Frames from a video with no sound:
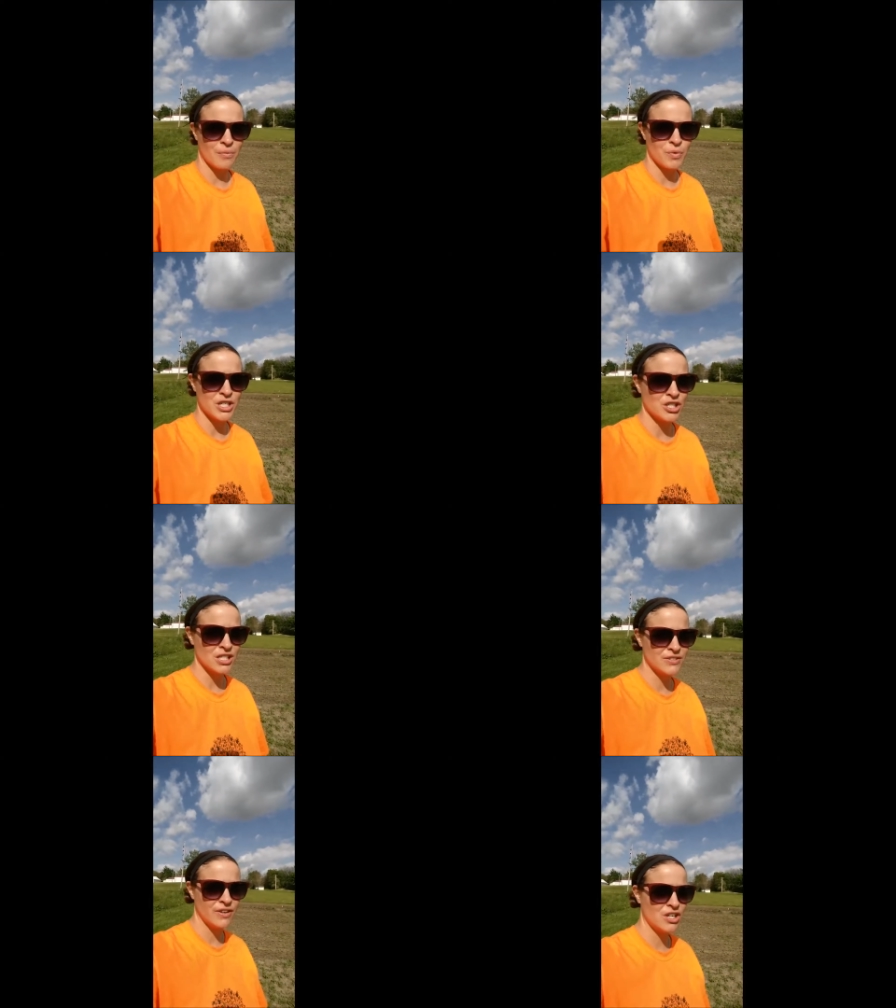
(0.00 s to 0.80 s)
Um, we
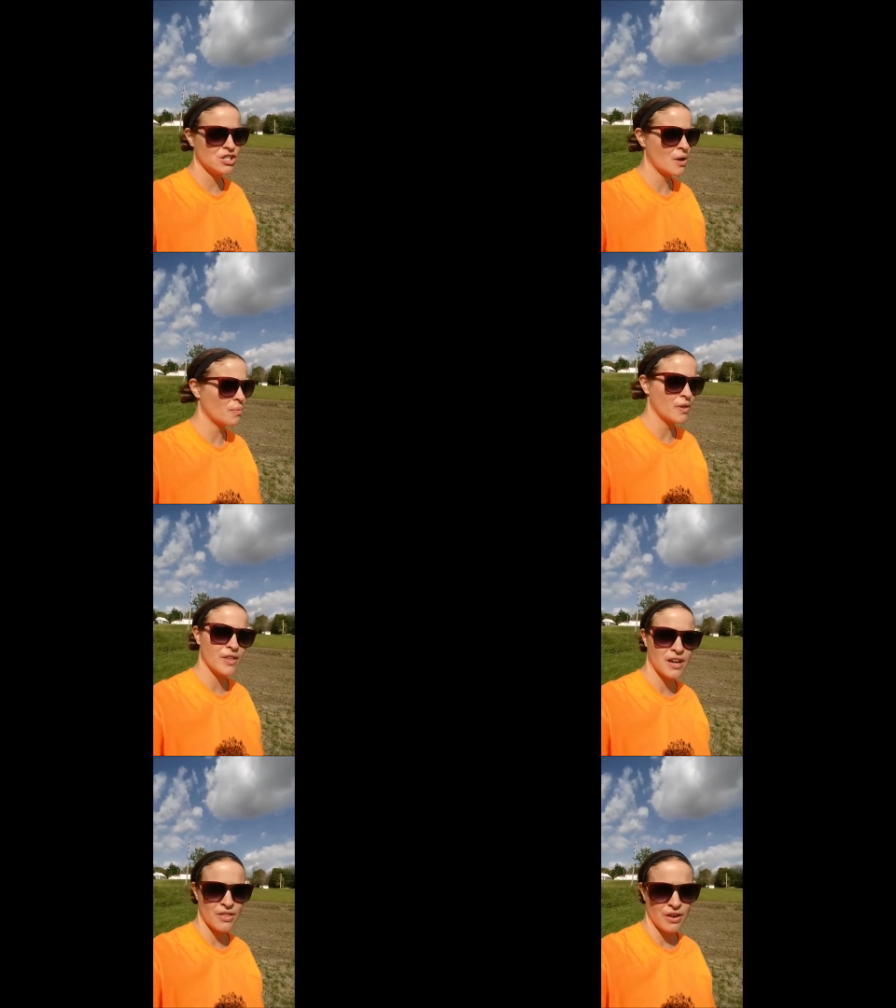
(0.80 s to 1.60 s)
just finished up
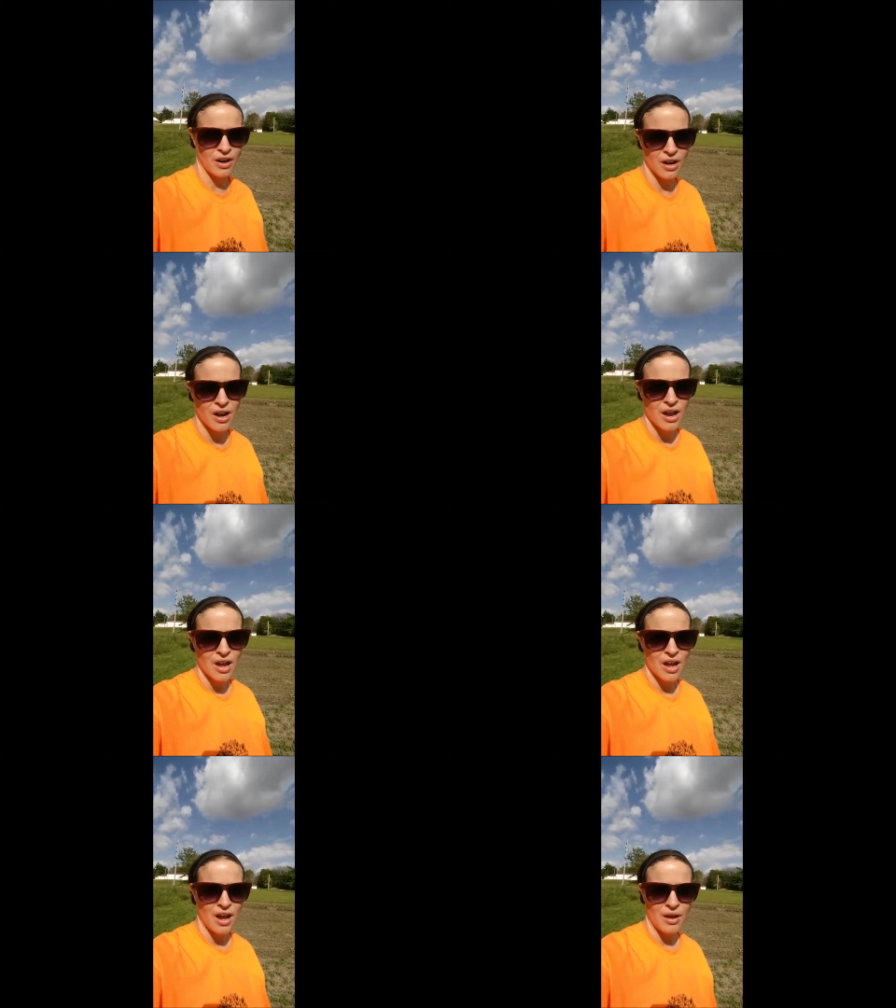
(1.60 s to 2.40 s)
with another
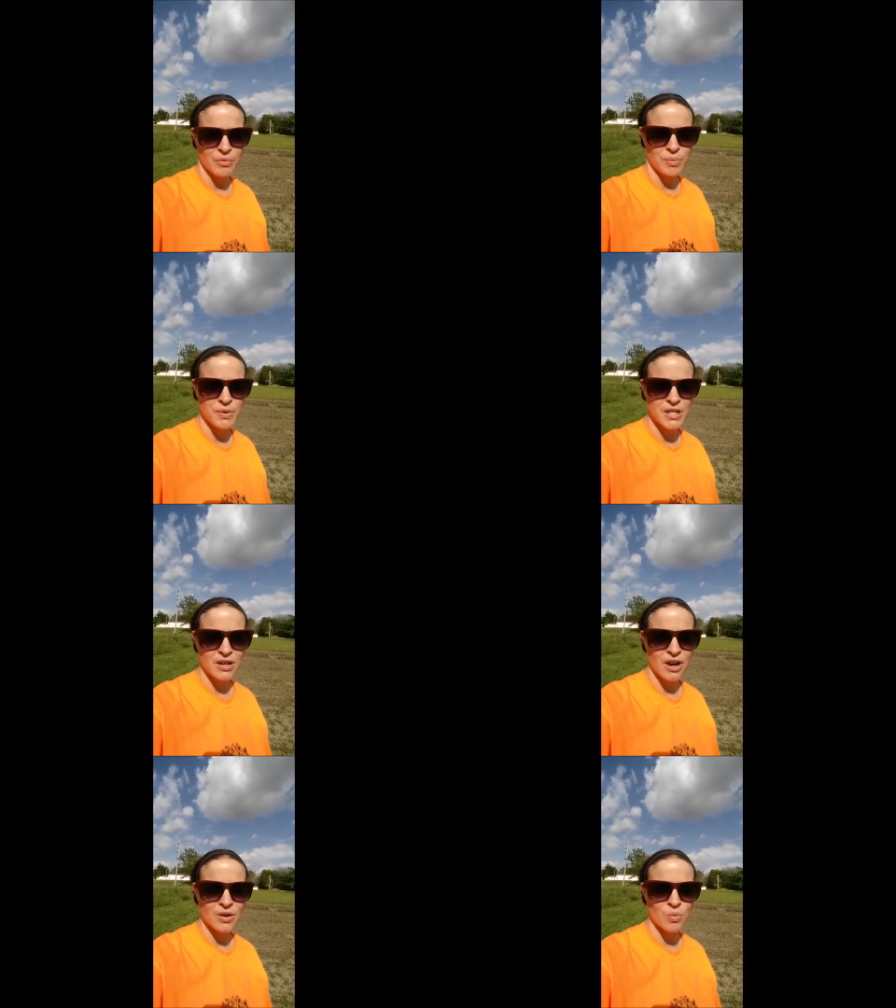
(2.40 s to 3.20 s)
um,
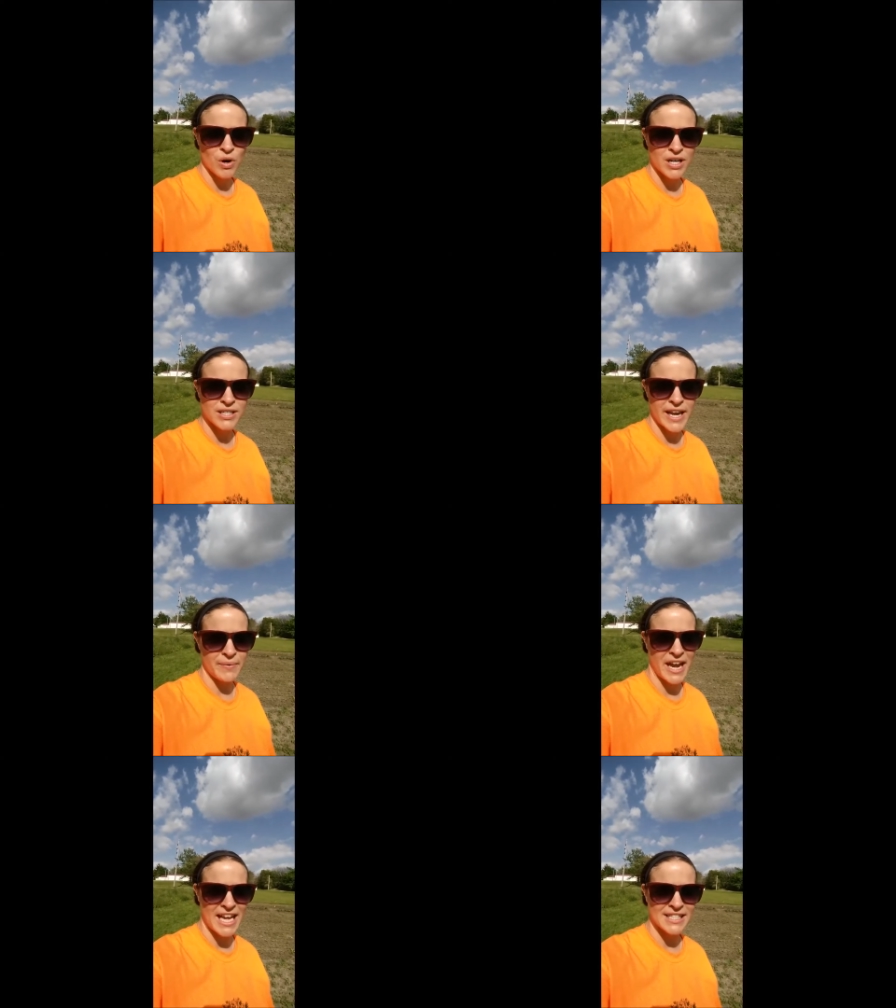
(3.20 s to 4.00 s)
community garden work
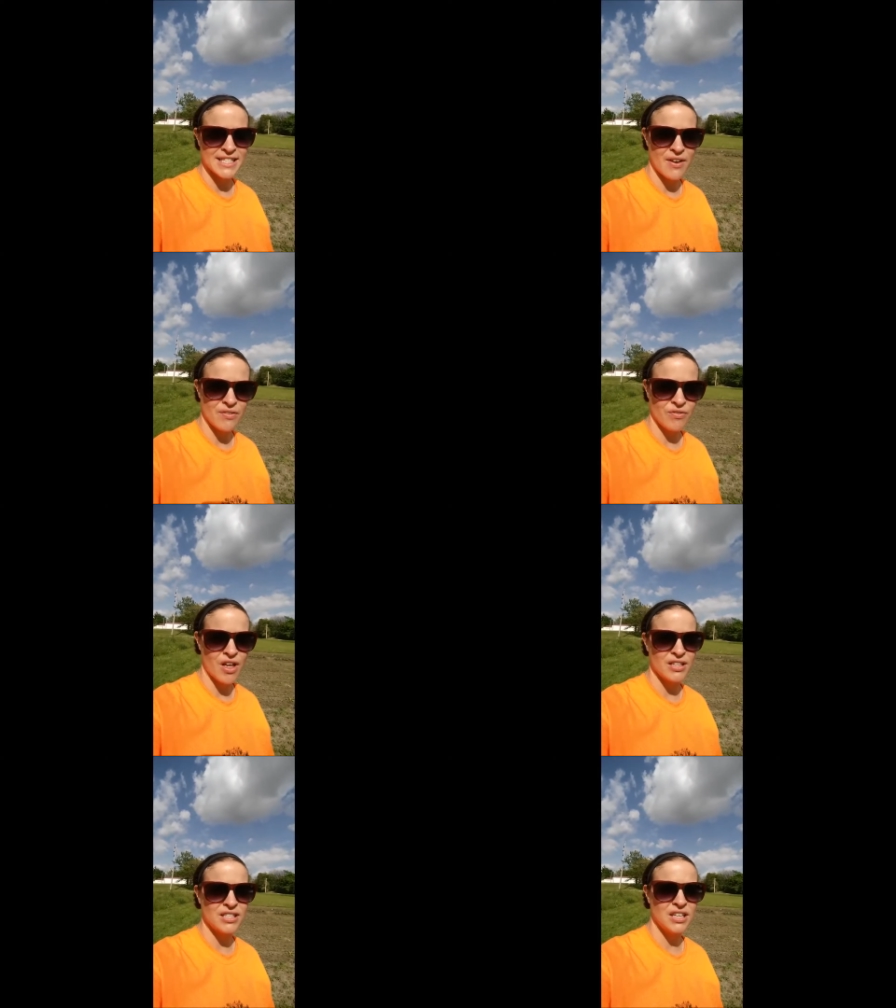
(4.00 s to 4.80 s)
day. We had seven
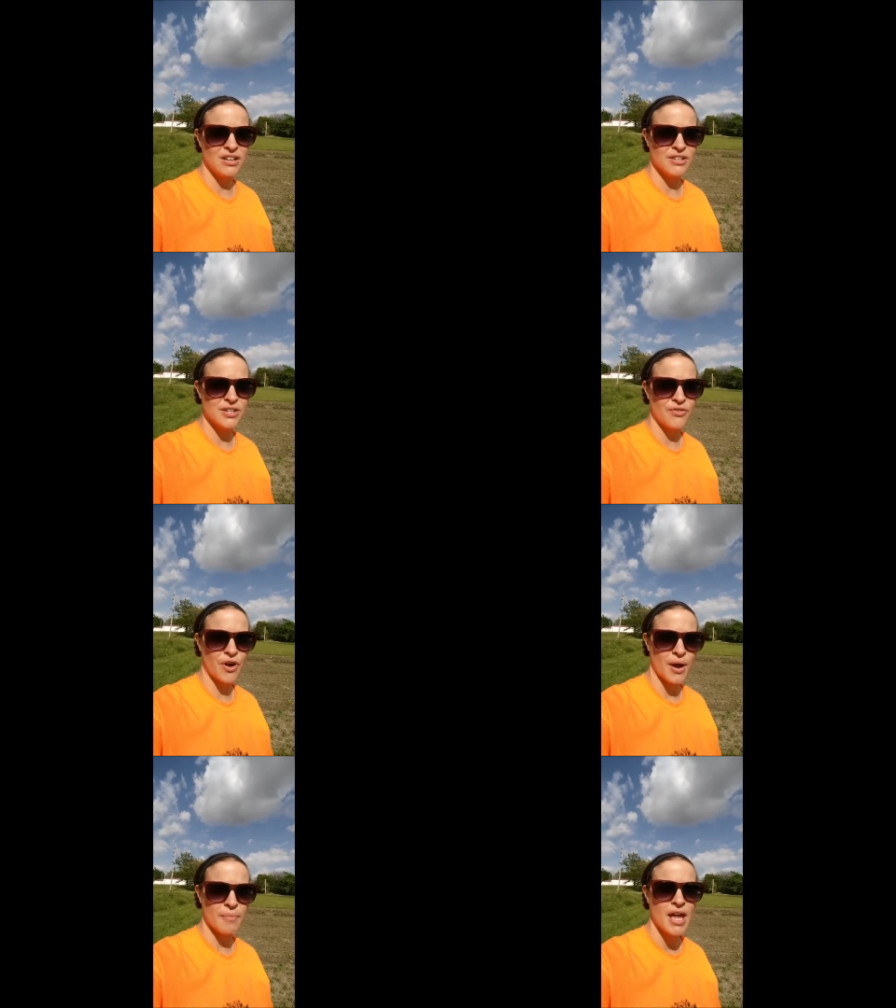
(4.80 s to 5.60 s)
volunteers
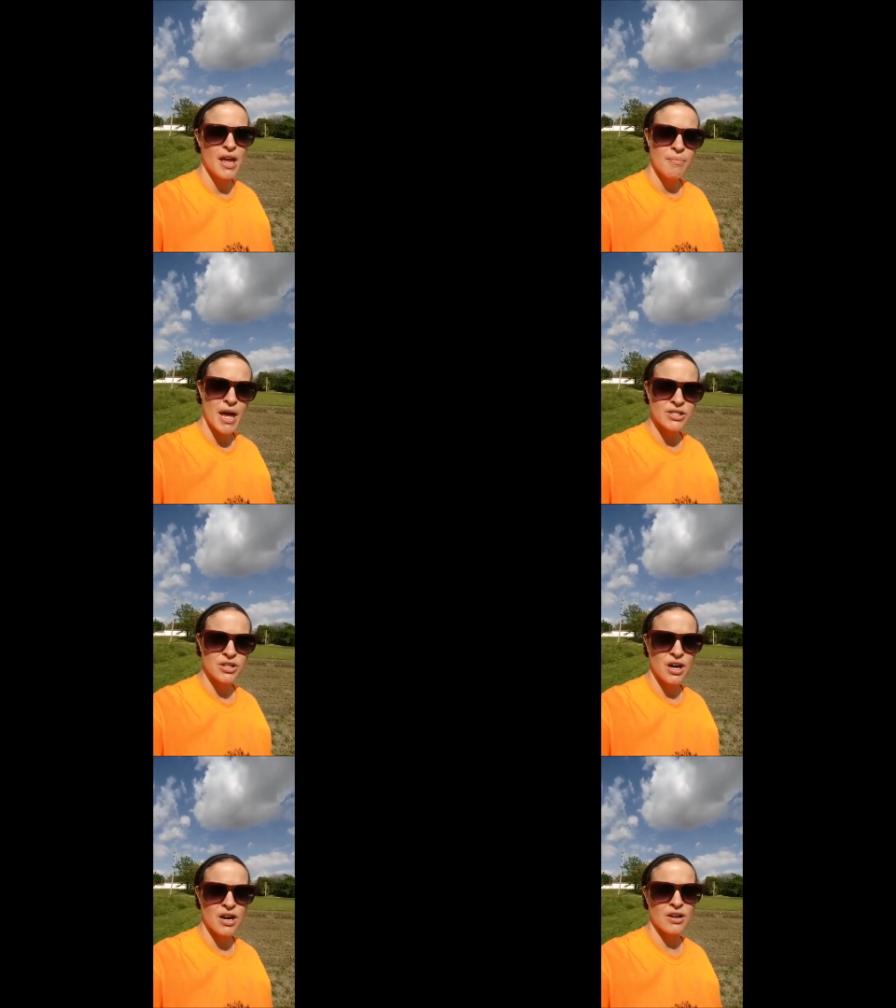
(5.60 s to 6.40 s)
from
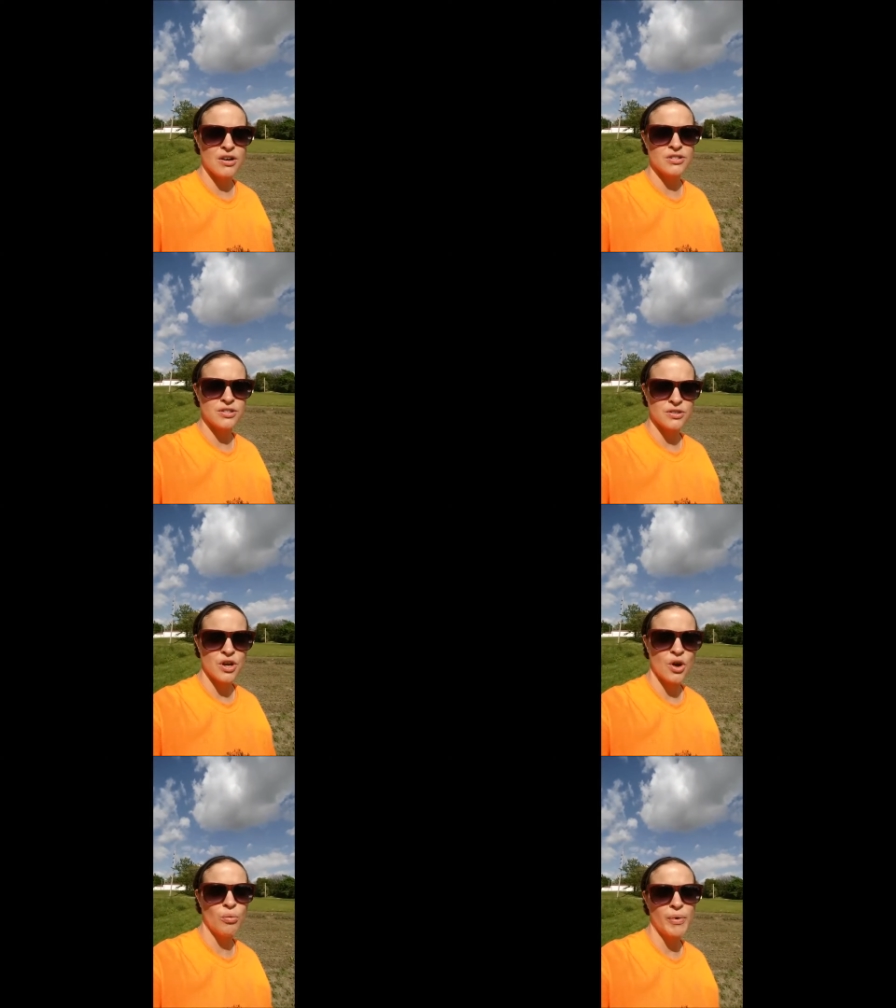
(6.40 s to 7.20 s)
Master Gardeners,
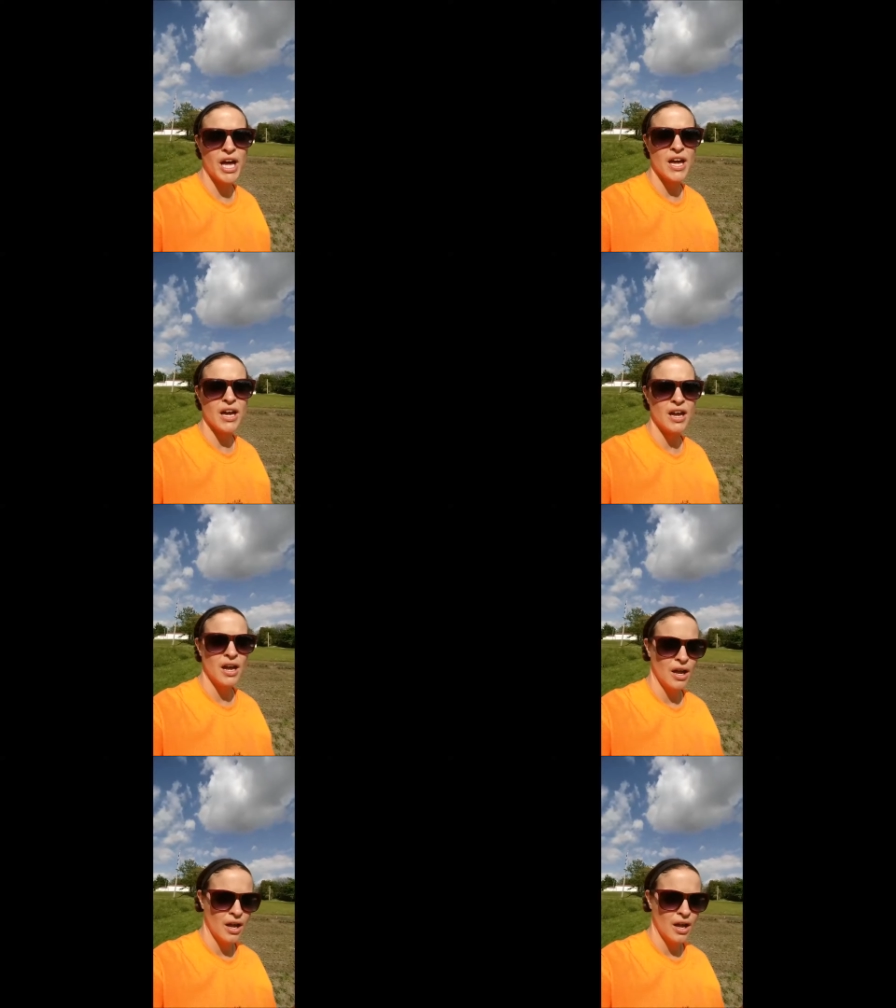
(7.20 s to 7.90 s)
Sertoma,